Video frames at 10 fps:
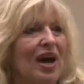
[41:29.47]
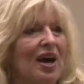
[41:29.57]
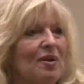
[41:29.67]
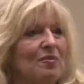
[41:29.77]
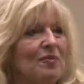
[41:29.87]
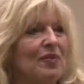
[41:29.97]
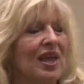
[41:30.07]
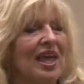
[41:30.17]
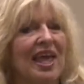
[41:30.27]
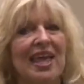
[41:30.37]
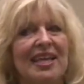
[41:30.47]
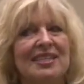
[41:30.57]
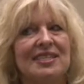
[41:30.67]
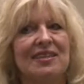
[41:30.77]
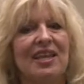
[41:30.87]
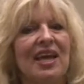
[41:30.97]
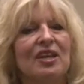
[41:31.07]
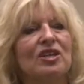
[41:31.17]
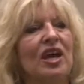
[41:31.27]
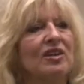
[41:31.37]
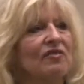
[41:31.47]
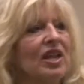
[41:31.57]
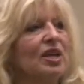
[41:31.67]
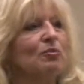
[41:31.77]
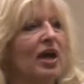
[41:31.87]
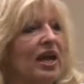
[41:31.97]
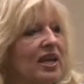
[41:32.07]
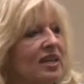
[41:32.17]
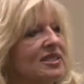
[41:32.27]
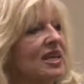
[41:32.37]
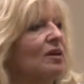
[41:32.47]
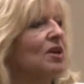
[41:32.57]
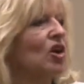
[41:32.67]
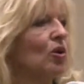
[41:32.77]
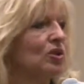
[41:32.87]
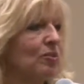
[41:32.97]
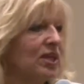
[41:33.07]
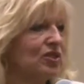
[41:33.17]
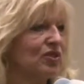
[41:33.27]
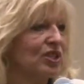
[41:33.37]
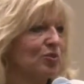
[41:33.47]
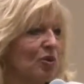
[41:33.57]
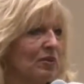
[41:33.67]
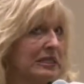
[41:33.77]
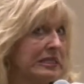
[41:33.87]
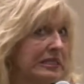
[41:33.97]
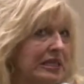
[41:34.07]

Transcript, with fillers: Um, and then I kind of laid back. I said, I'm not going to pester this woman.